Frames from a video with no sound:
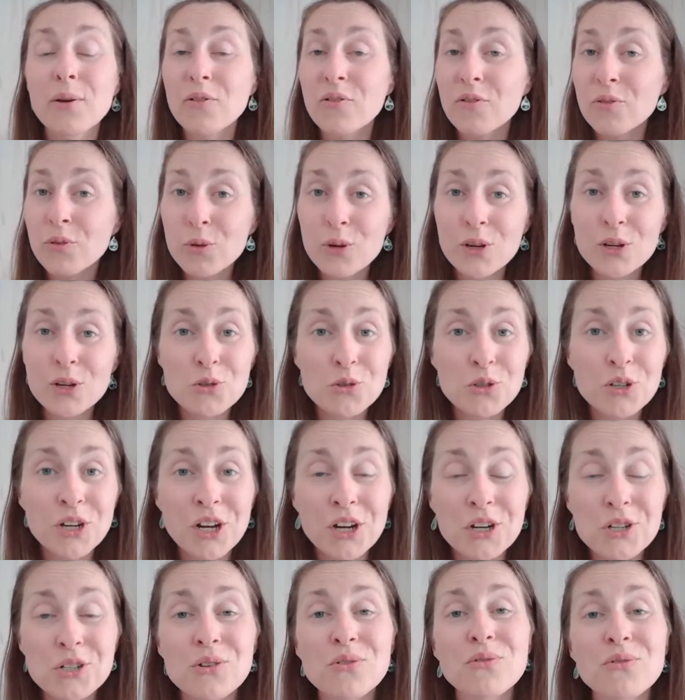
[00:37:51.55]
food
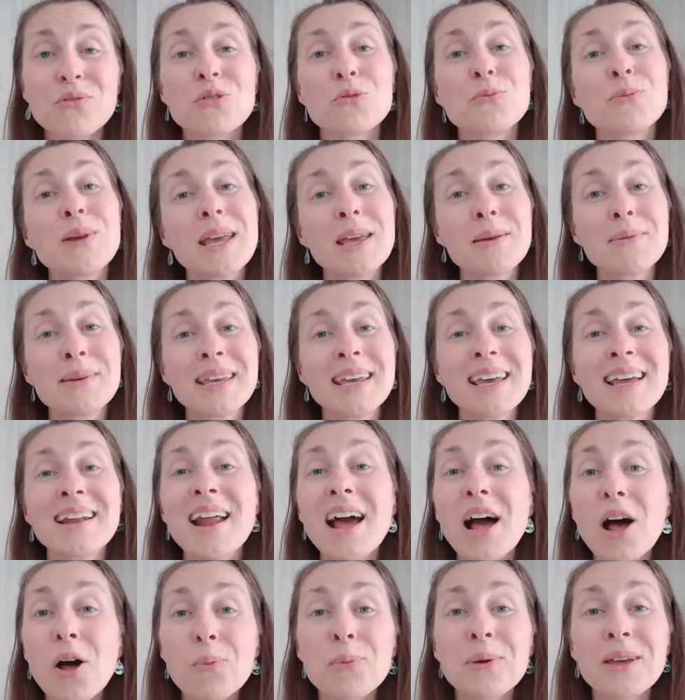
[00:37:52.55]
introduction for baby and
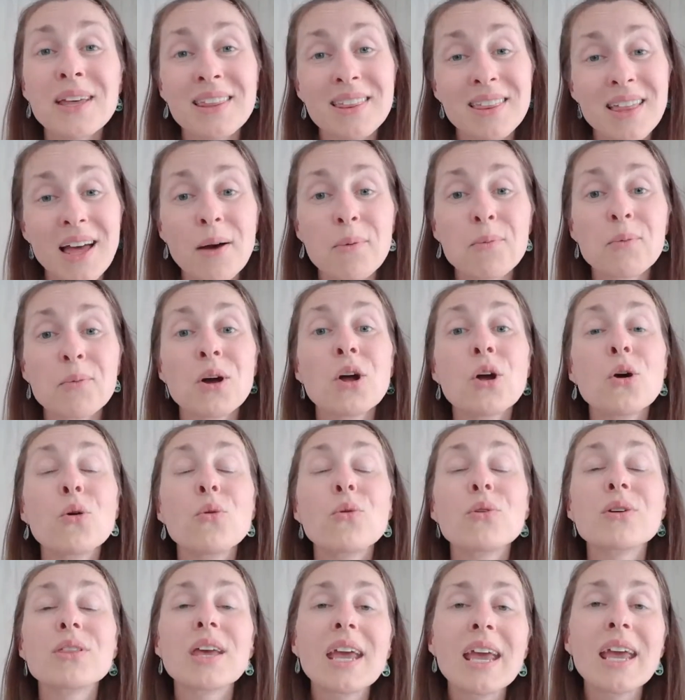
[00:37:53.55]
helping them
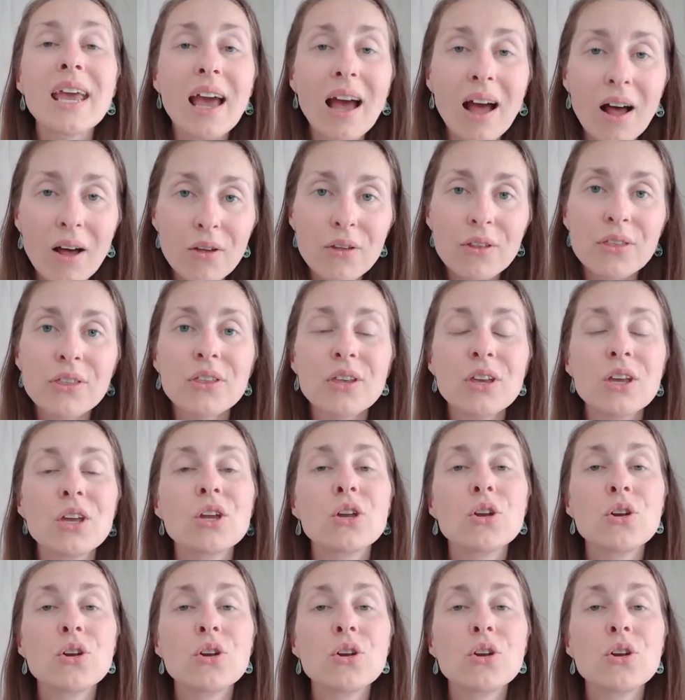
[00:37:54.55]
with a healthy,